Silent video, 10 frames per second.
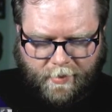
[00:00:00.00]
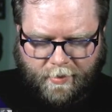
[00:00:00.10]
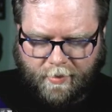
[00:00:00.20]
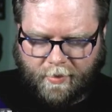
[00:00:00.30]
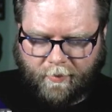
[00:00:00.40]

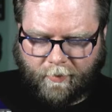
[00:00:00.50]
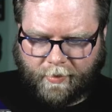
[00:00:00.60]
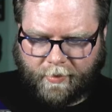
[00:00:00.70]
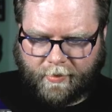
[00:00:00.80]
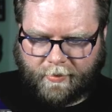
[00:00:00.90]
And we're
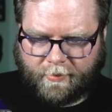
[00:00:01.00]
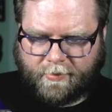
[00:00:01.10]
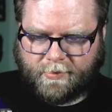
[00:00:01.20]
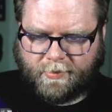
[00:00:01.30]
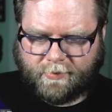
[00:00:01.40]
going to
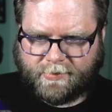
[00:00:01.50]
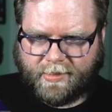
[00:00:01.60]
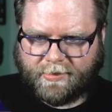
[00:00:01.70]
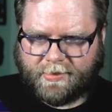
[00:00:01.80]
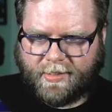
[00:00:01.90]
do
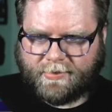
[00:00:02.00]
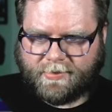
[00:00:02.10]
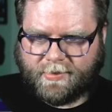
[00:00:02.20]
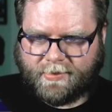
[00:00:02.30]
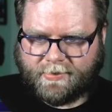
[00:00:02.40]

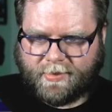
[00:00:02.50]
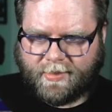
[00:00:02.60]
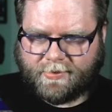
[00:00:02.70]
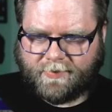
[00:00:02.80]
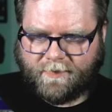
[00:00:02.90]

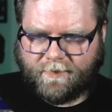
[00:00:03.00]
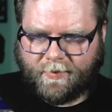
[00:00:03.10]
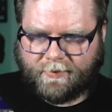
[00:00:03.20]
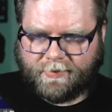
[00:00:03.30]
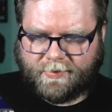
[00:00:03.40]

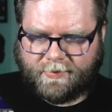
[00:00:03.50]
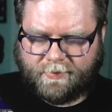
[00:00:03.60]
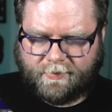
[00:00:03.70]
/etc/vault